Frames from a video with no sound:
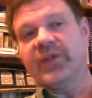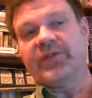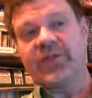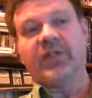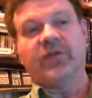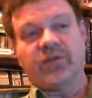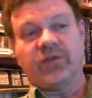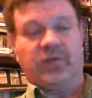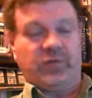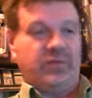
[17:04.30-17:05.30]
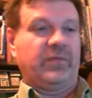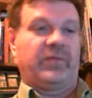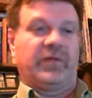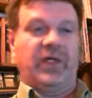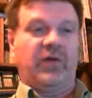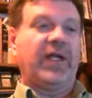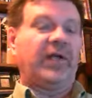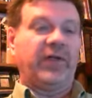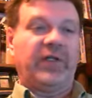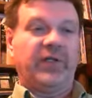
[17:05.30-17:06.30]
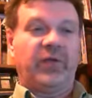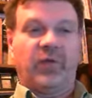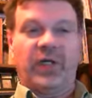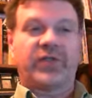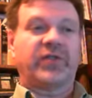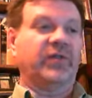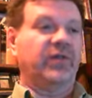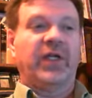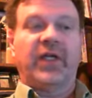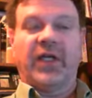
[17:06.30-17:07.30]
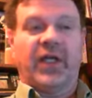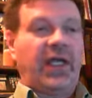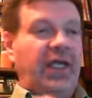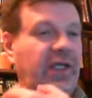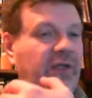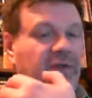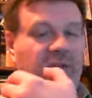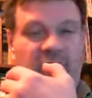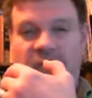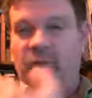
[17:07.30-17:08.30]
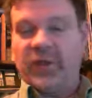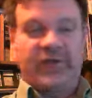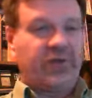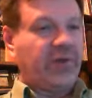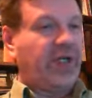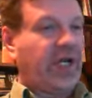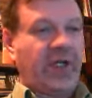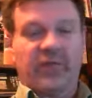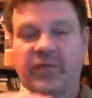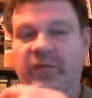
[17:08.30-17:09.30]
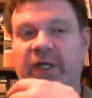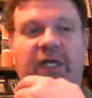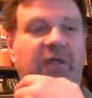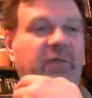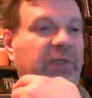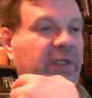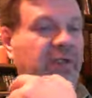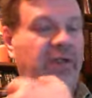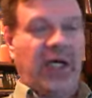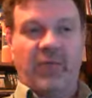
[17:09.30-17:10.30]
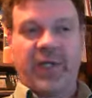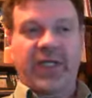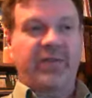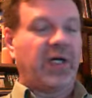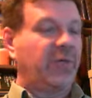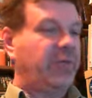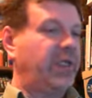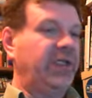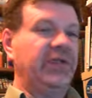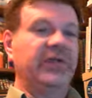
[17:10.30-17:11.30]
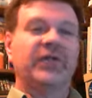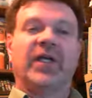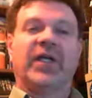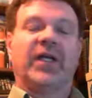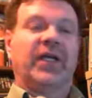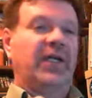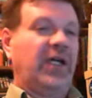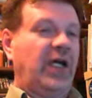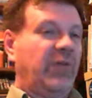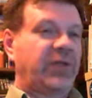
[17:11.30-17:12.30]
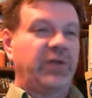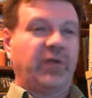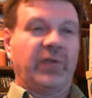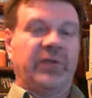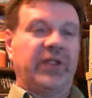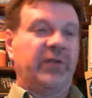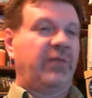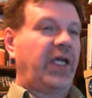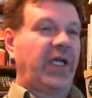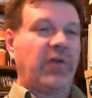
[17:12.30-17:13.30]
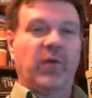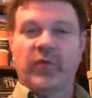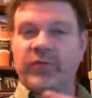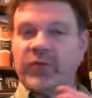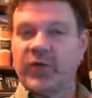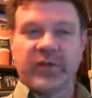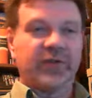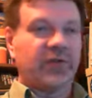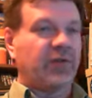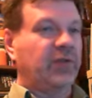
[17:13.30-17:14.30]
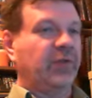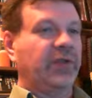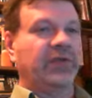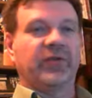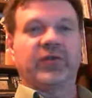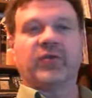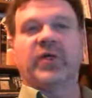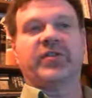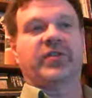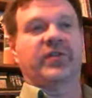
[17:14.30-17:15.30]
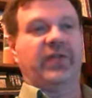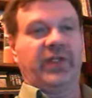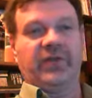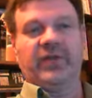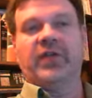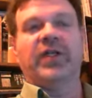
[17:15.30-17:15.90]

this into a likelihood question, and what's your time frame, and how many puppies, and how much you're willing to pay. We'll turn this into a research question later.